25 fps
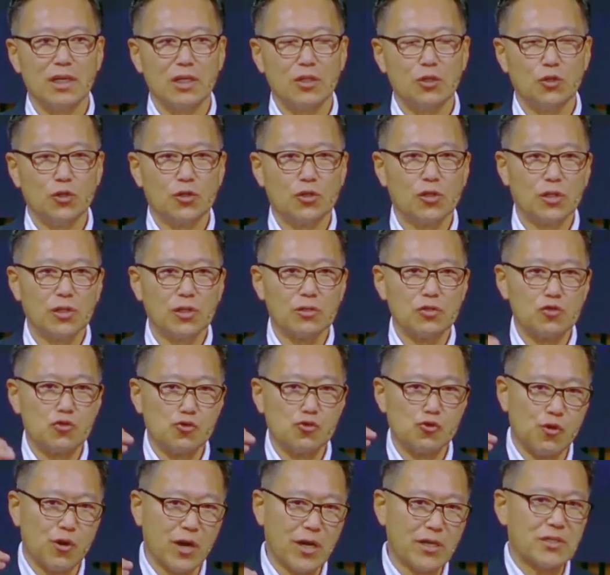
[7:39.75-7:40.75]
You can
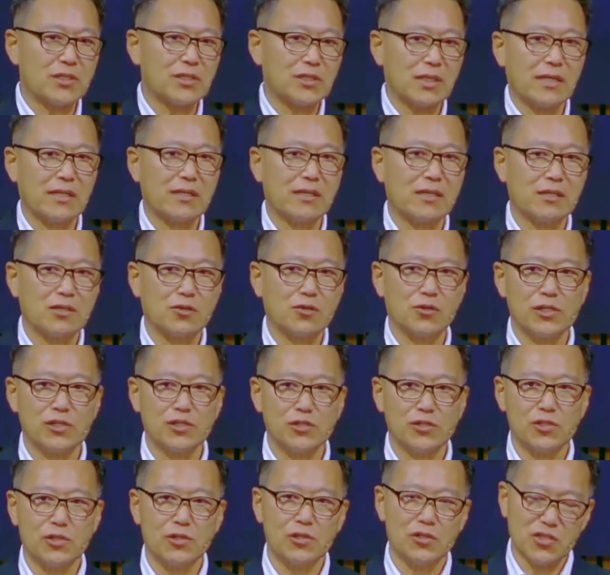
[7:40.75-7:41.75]
dress like a
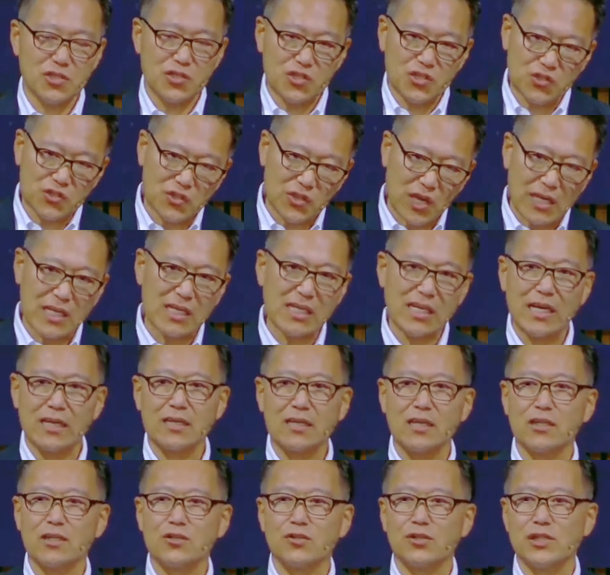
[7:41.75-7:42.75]
Christian, sing
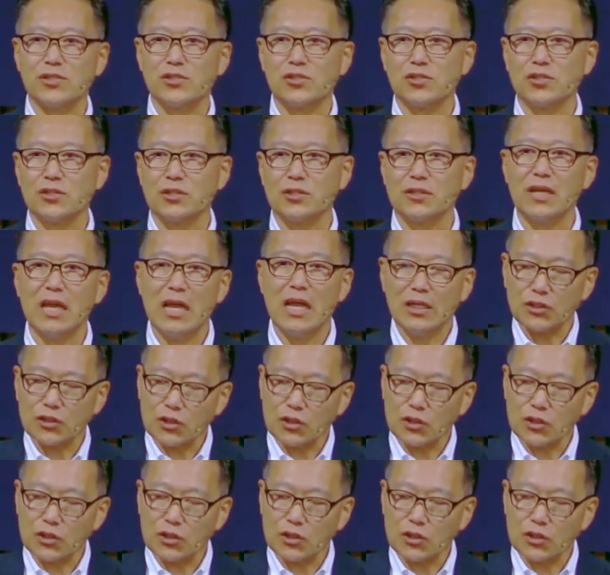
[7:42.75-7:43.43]
like a Christian,